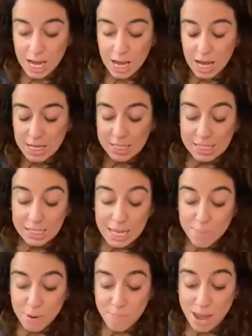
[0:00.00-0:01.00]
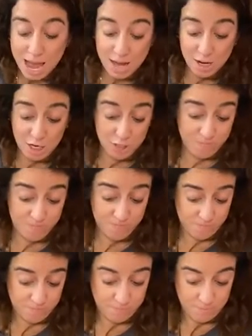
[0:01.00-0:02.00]
Sleep pattern.
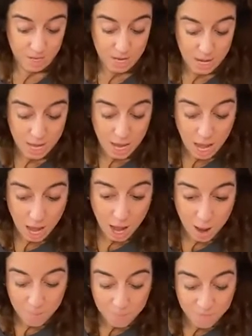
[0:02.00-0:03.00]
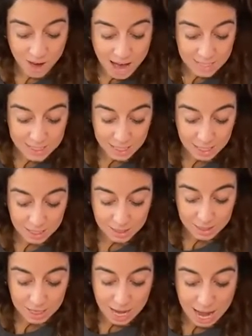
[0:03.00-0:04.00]
Vata,
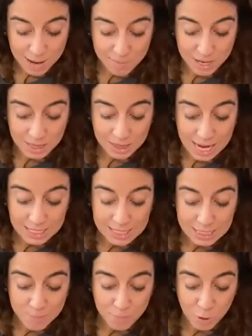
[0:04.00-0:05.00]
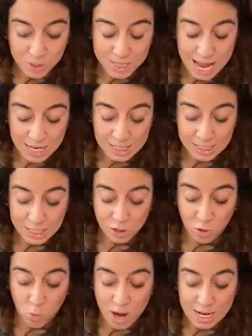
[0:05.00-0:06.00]
I am a light sleeper with tendency
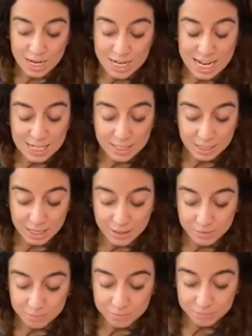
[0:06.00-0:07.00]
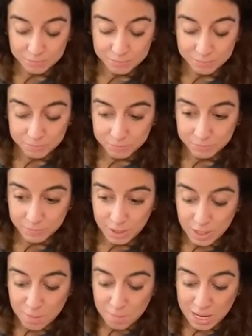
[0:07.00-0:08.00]
to awaken easily.
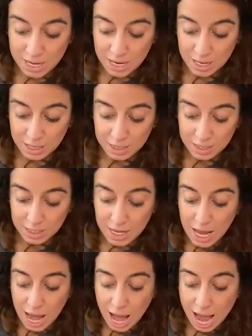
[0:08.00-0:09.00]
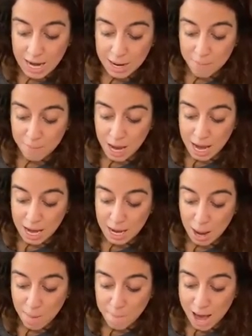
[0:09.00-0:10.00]
Pitta, I am a
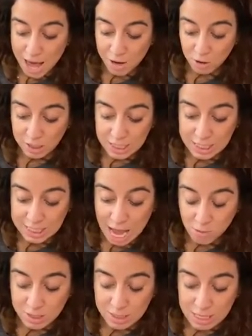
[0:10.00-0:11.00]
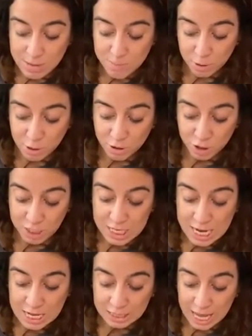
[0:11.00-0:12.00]
moderately sound sleeper, usually
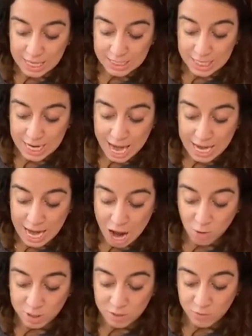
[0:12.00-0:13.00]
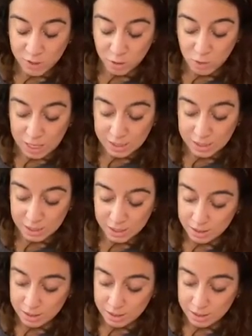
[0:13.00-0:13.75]
needing less than 8 hours to feel rested.